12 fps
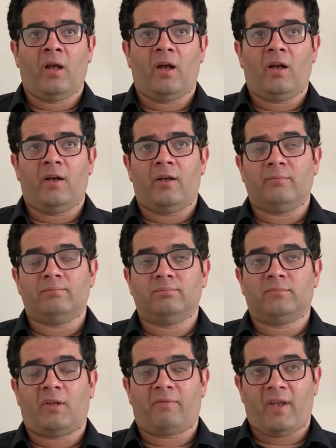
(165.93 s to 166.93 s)

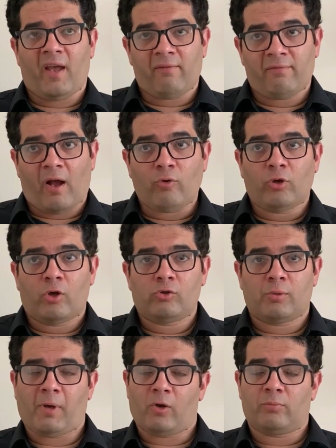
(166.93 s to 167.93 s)
The way I found
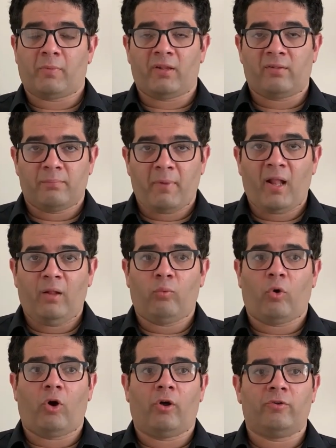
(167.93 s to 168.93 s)
out about my smell
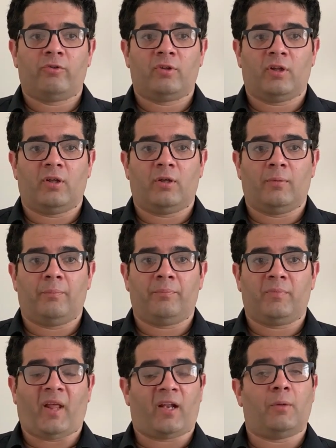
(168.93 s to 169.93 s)
was
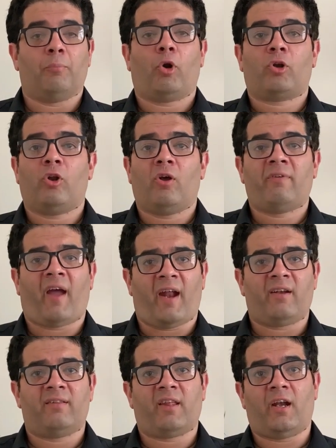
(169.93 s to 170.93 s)
that the bottle of
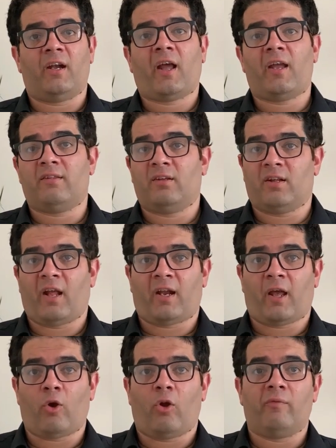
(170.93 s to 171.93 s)
hand sanitizer that
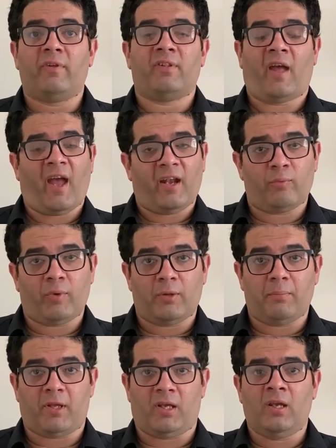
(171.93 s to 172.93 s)
I always had
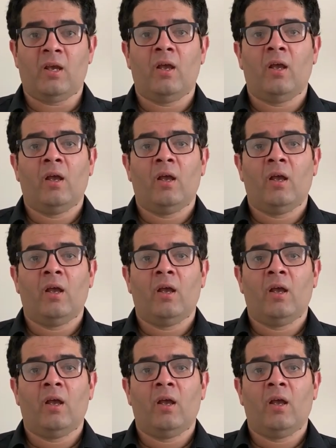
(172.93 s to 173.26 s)
with me,